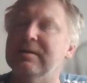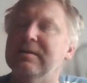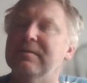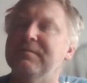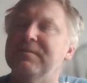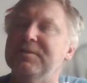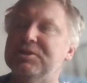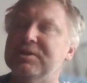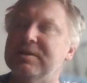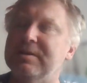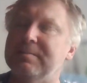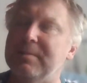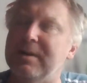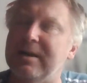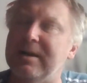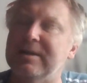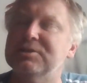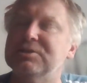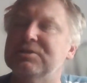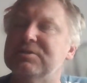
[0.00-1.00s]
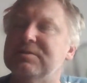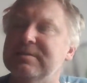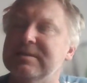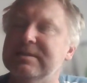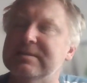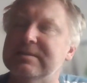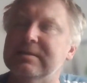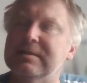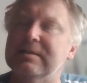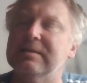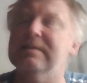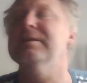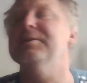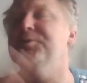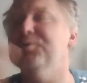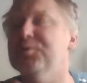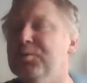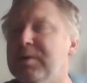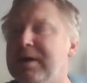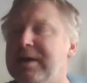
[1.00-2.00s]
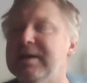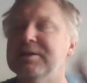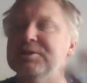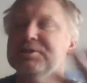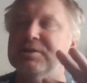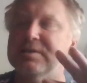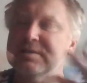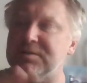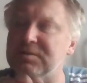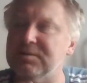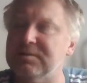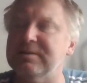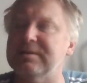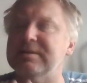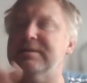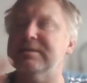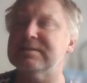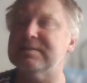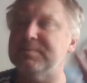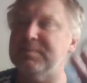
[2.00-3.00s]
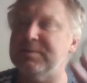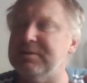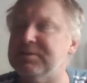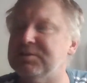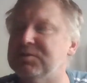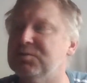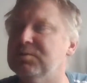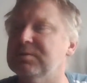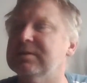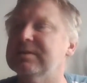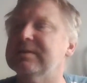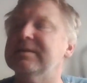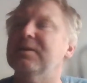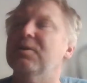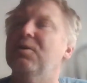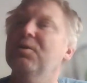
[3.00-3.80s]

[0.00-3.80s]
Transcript: which emerged recently, new age, esoteric spirituality?